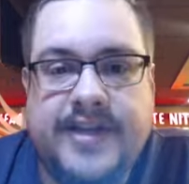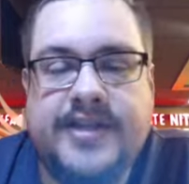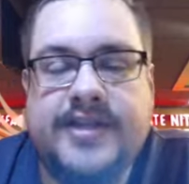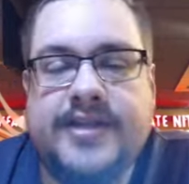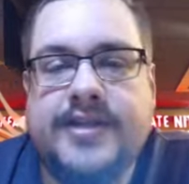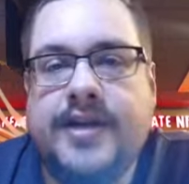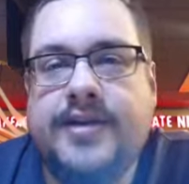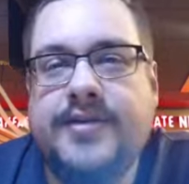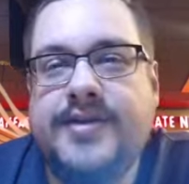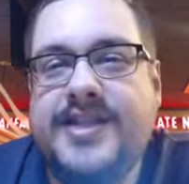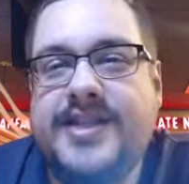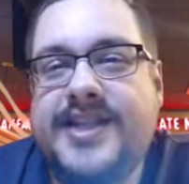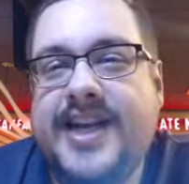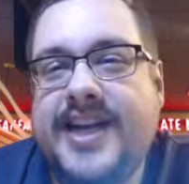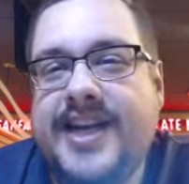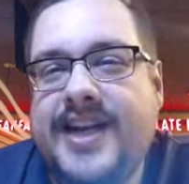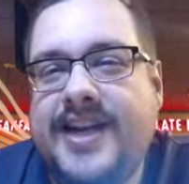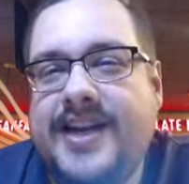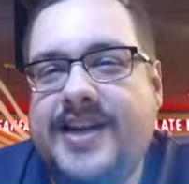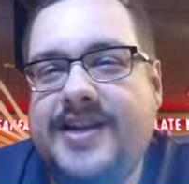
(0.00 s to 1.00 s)
just because I know it's
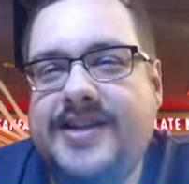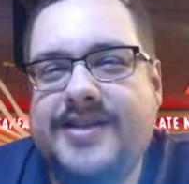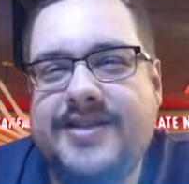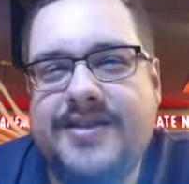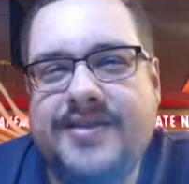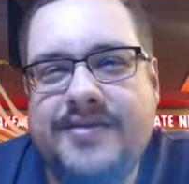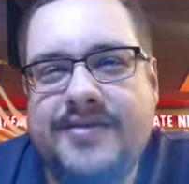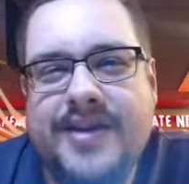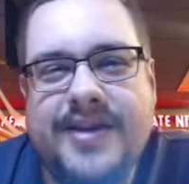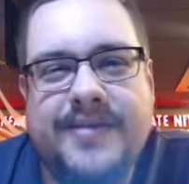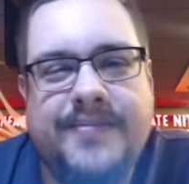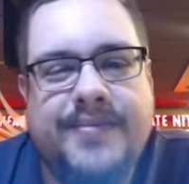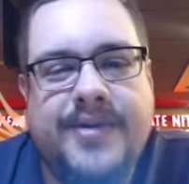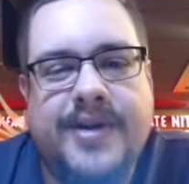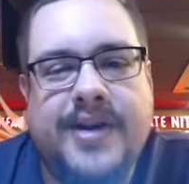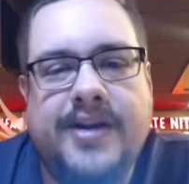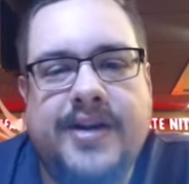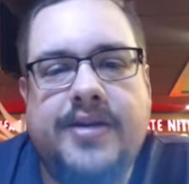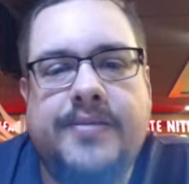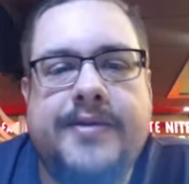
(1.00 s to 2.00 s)
1080, so we could
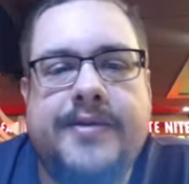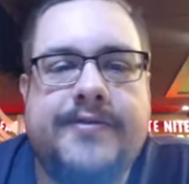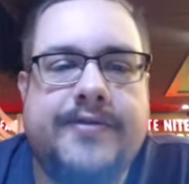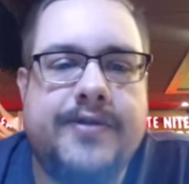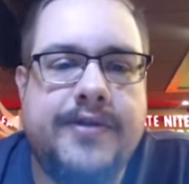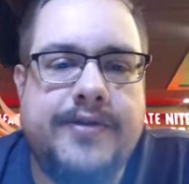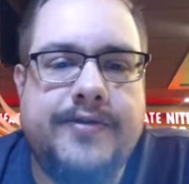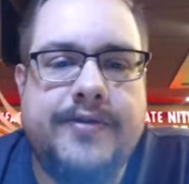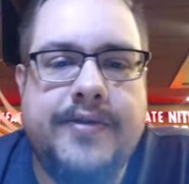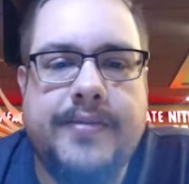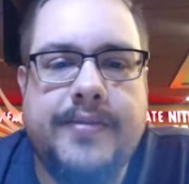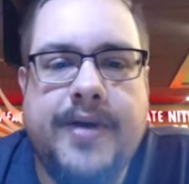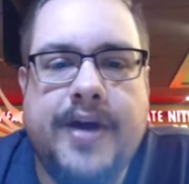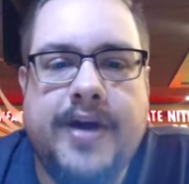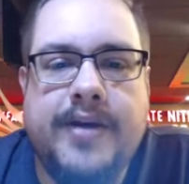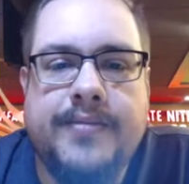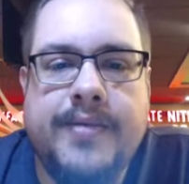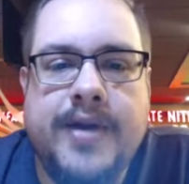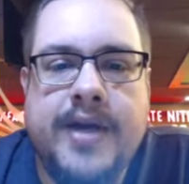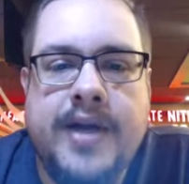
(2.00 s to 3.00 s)
put it a little bit further from the
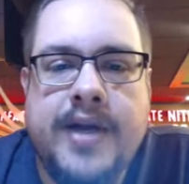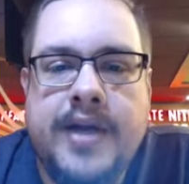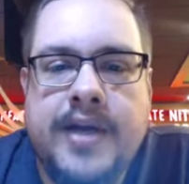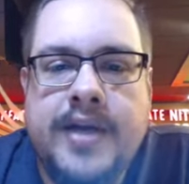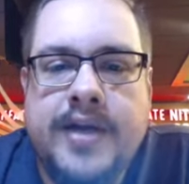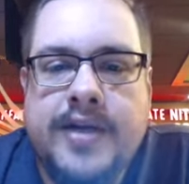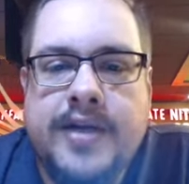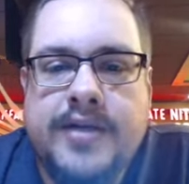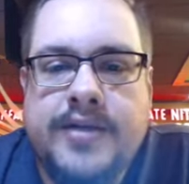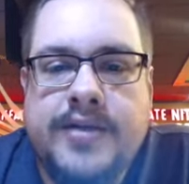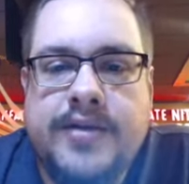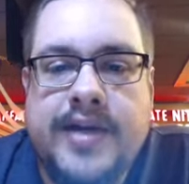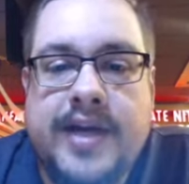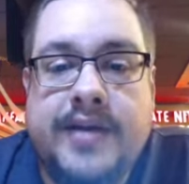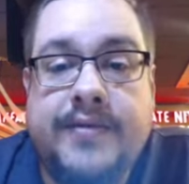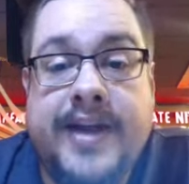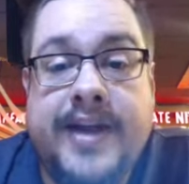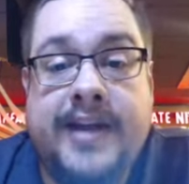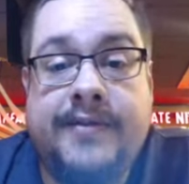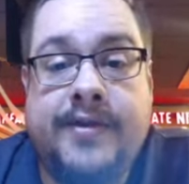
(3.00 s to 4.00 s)
bottom. So
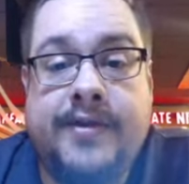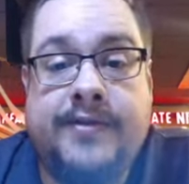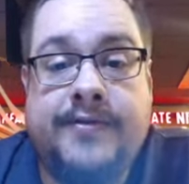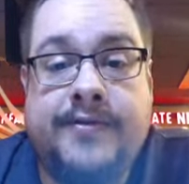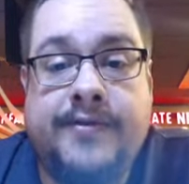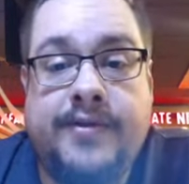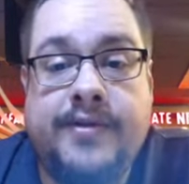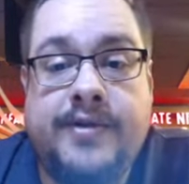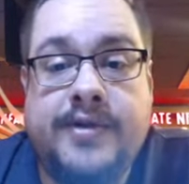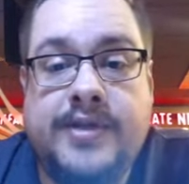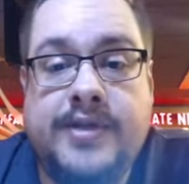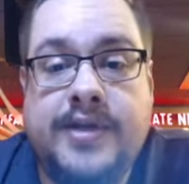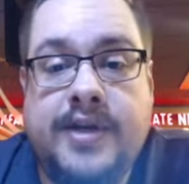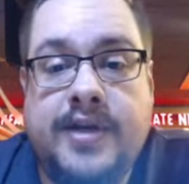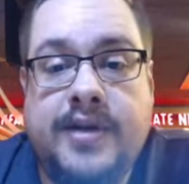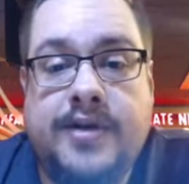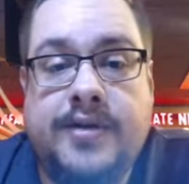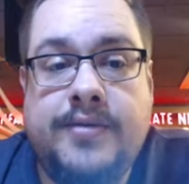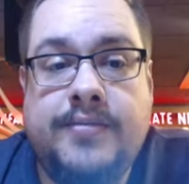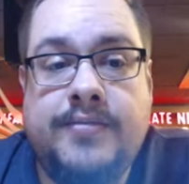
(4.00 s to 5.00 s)
now we have our first
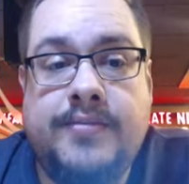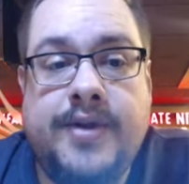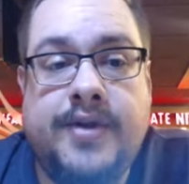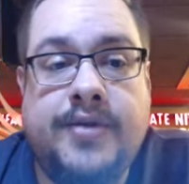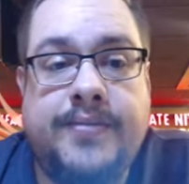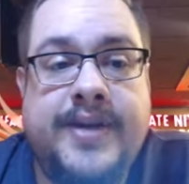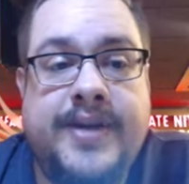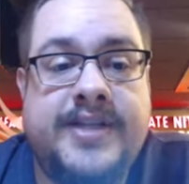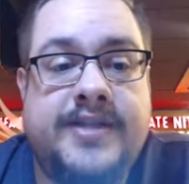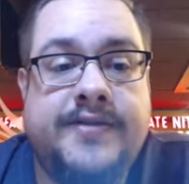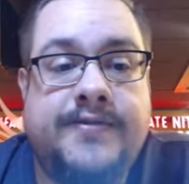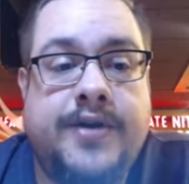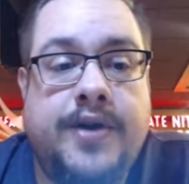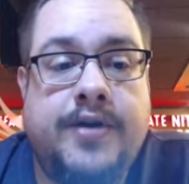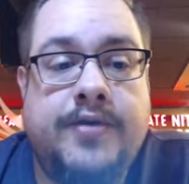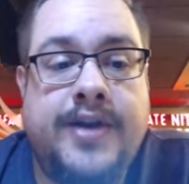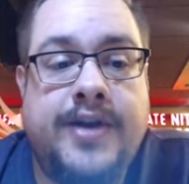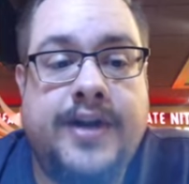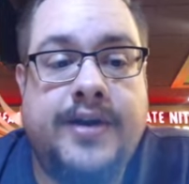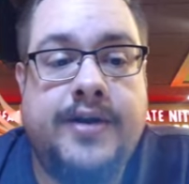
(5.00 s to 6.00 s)
um, little piece of
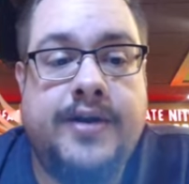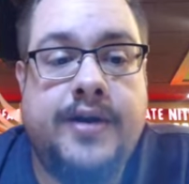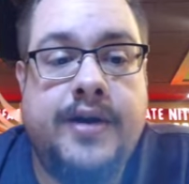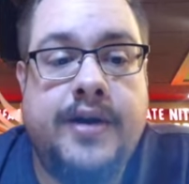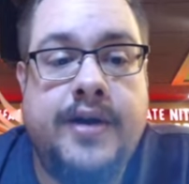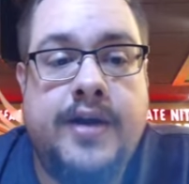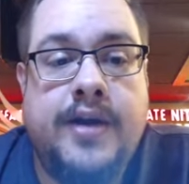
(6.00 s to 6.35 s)
code here.